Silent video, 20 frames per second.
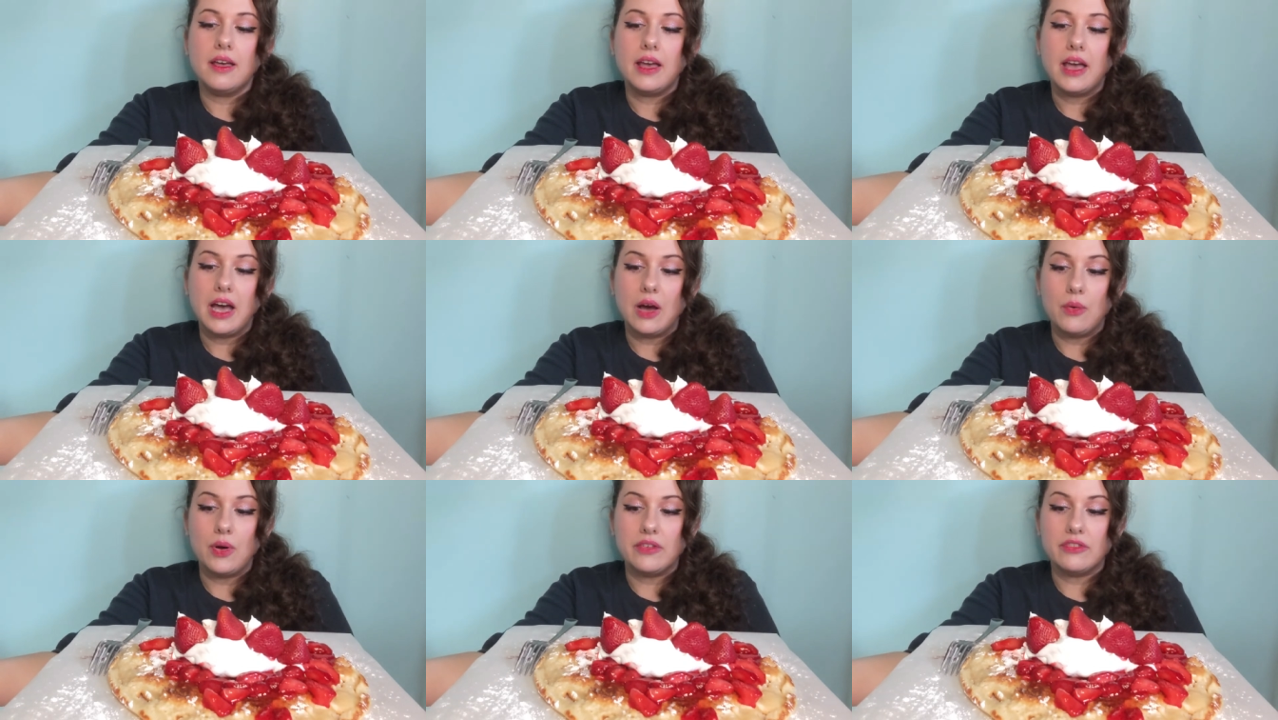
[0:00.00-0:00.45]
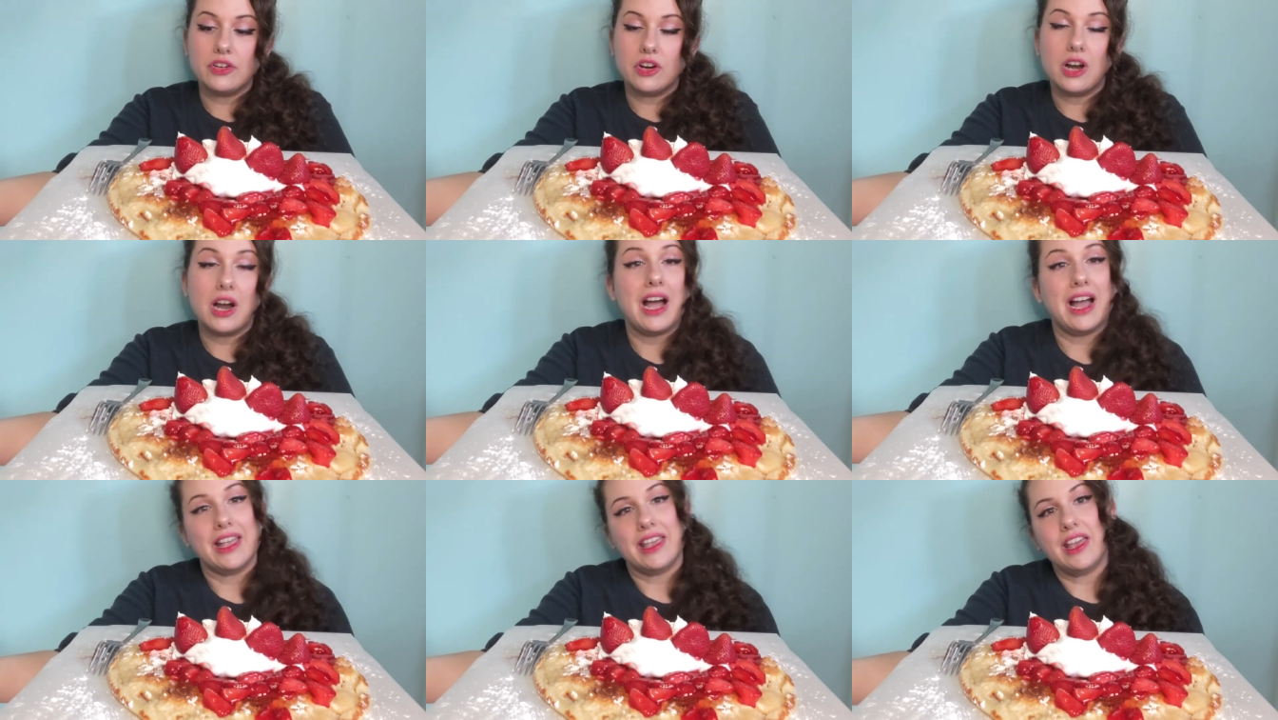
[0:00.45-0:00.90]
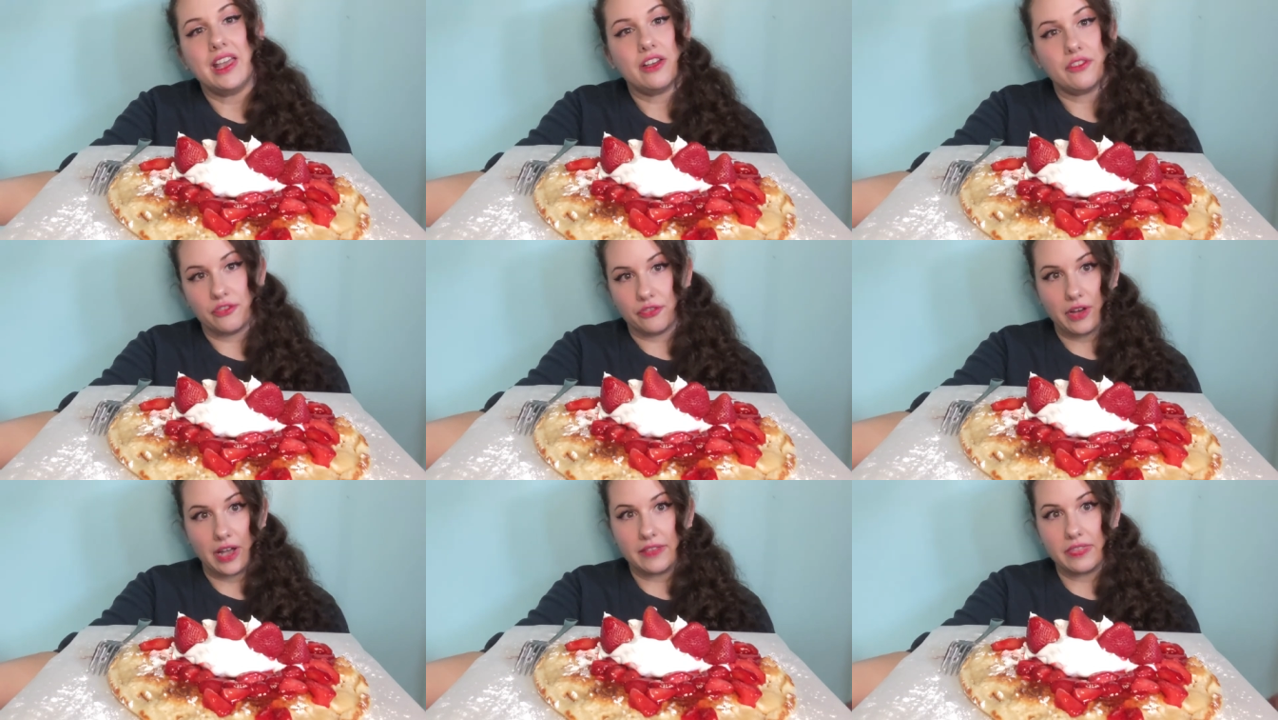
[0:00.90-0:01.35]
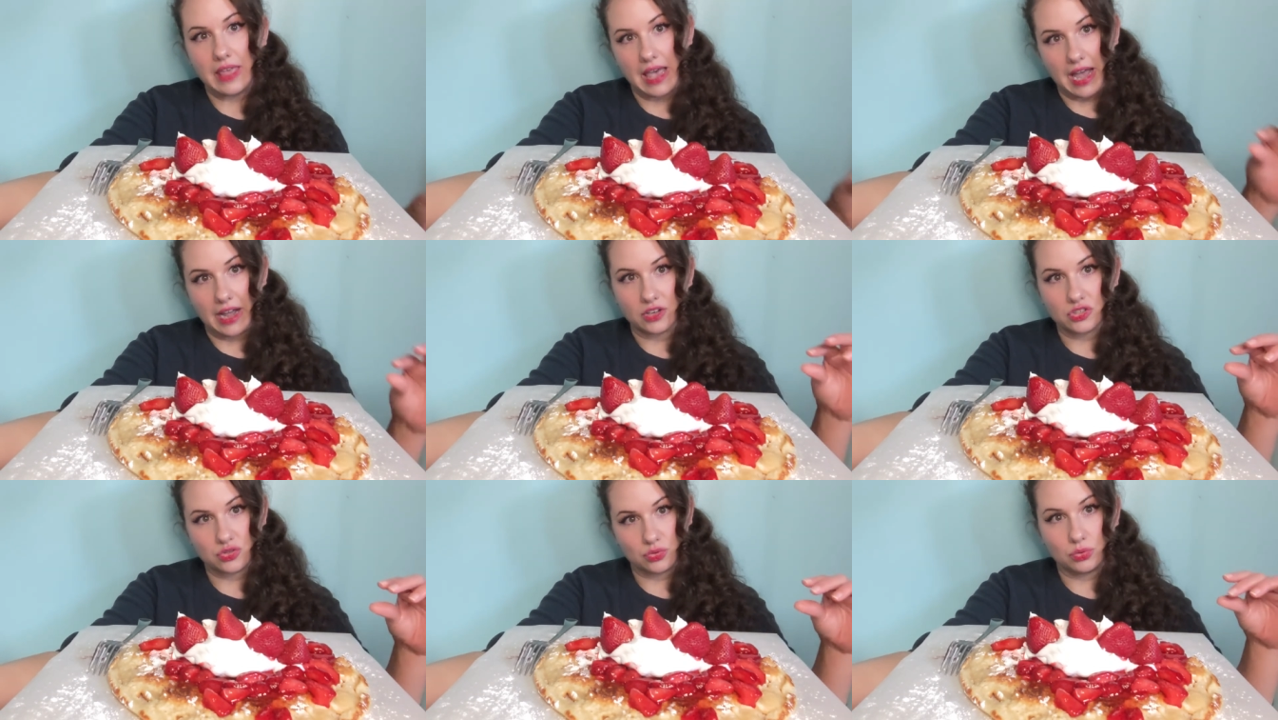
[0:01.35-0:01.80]
However, I can't find the
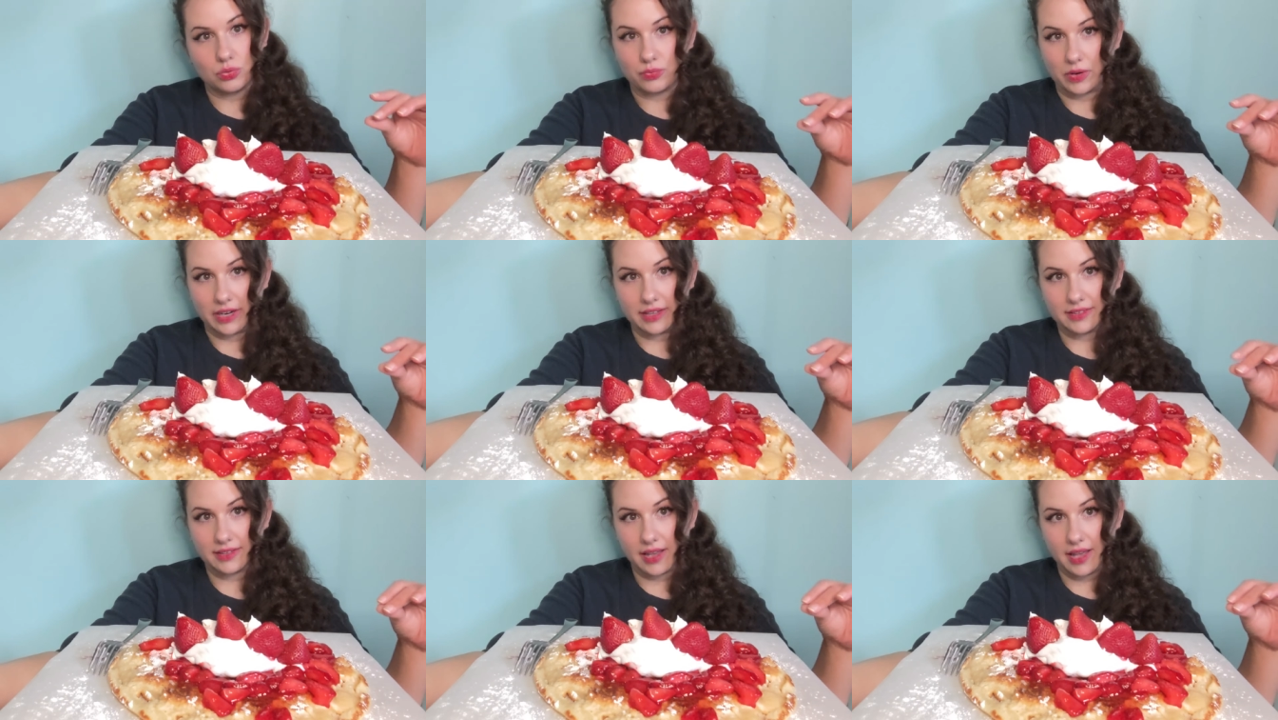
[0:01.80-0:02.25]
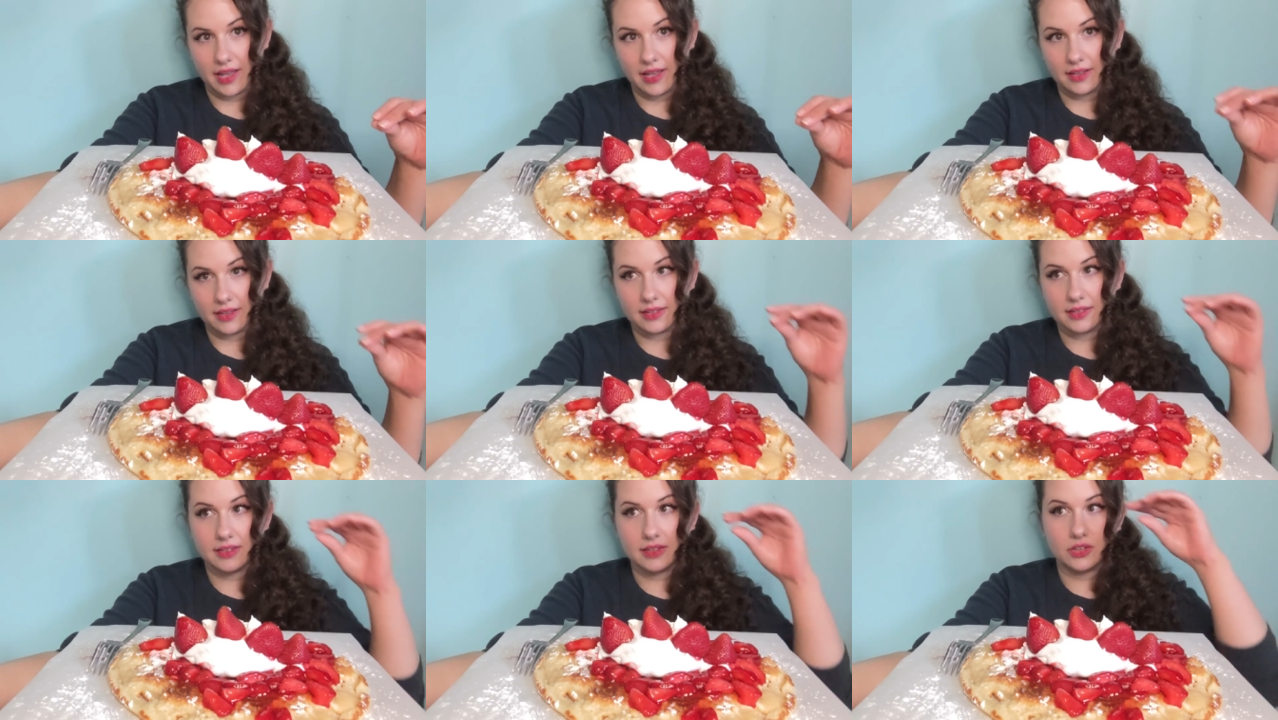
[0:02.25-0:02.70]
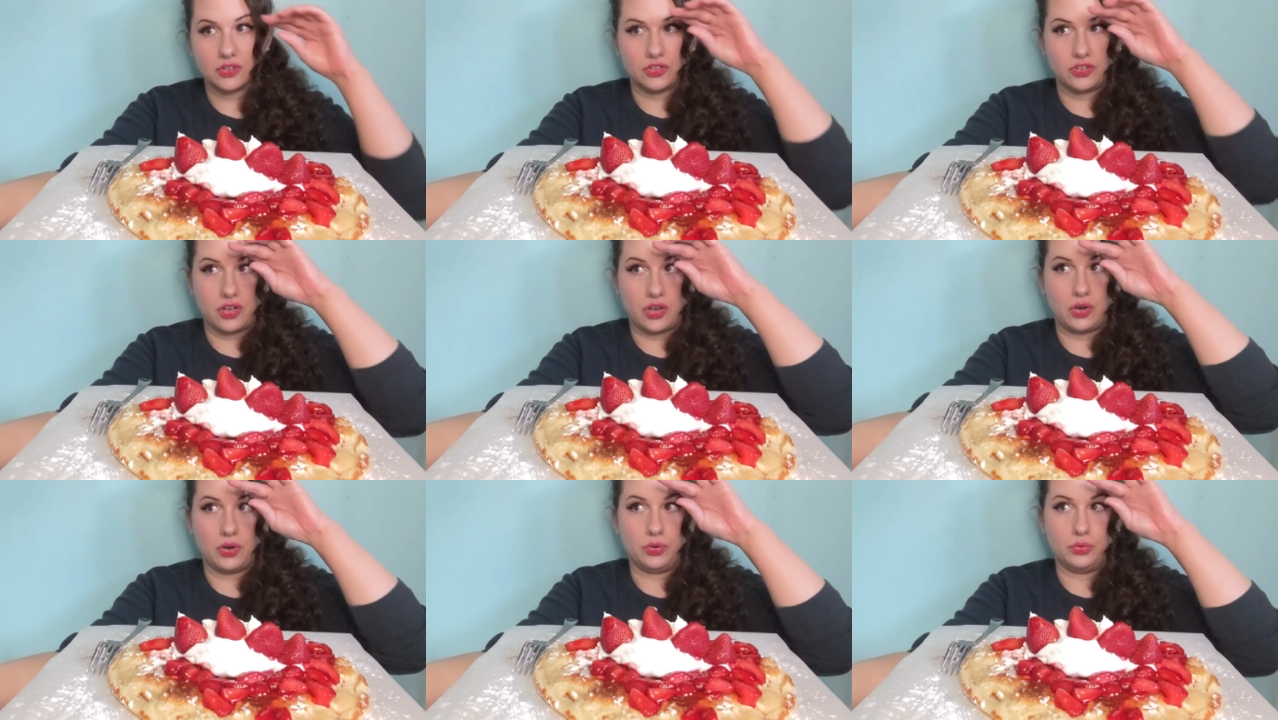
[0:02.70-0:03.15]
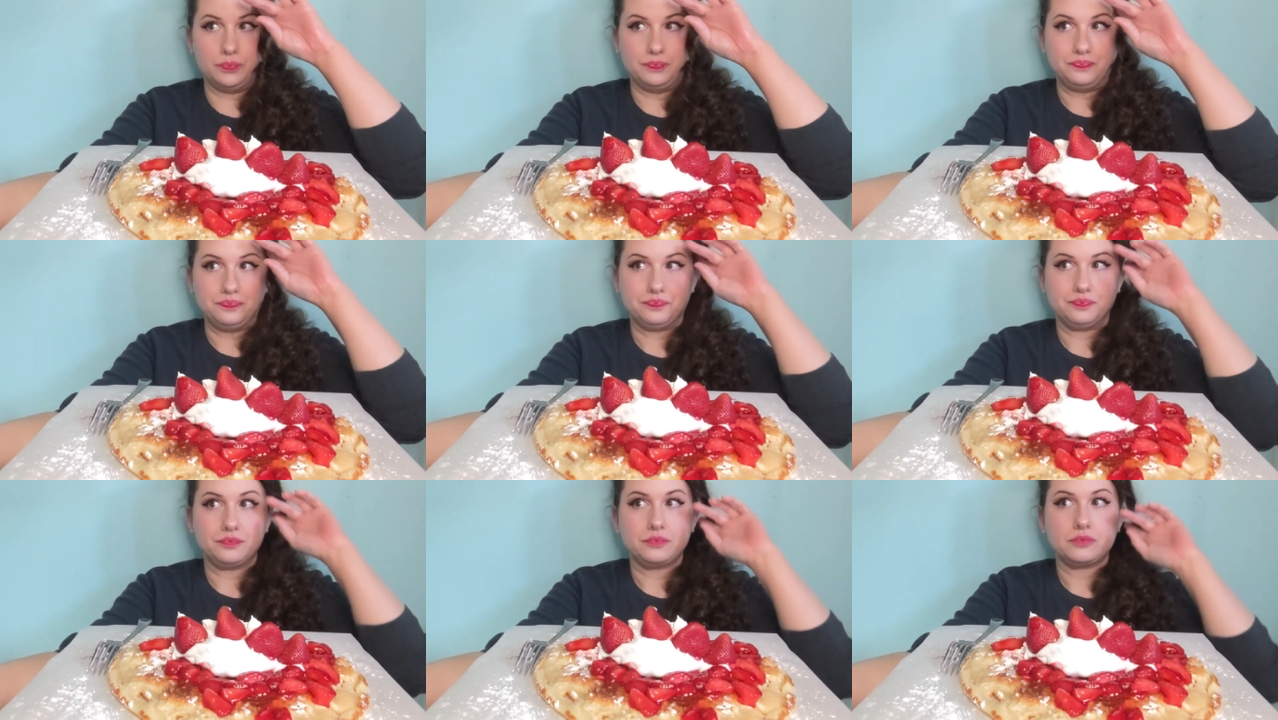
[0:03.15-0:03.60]
actual rice cakes, so